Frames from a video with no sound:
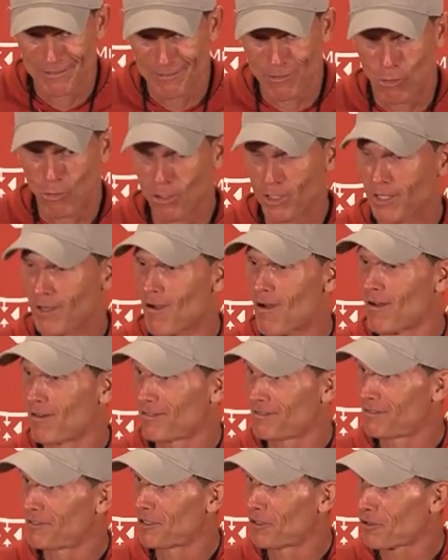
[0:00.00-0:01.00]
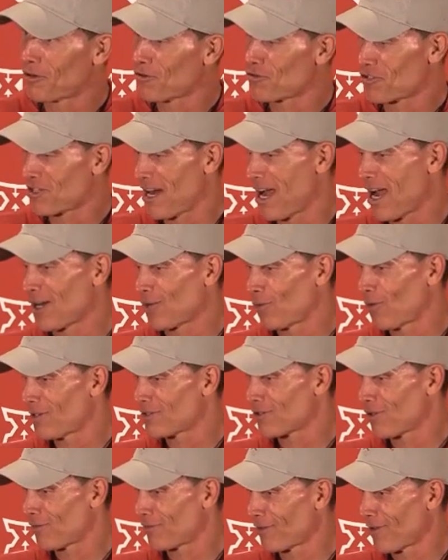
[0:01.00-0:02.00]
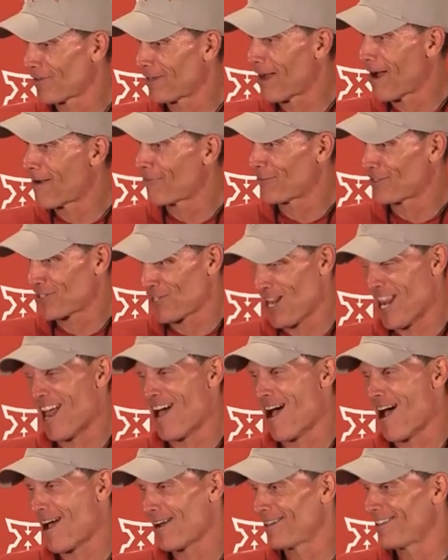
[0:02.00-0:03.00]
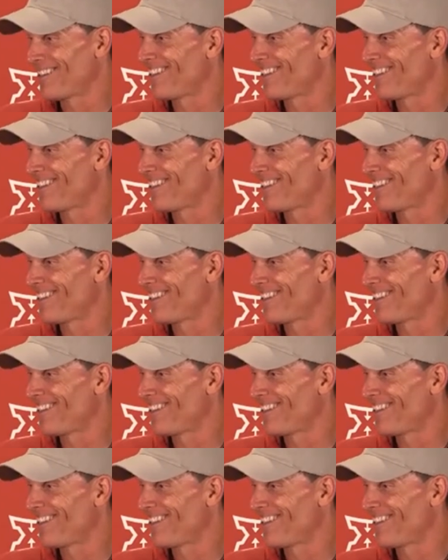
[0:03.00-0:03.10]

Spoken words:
Early on, you know, Coach Snyder was over on the offense a lot.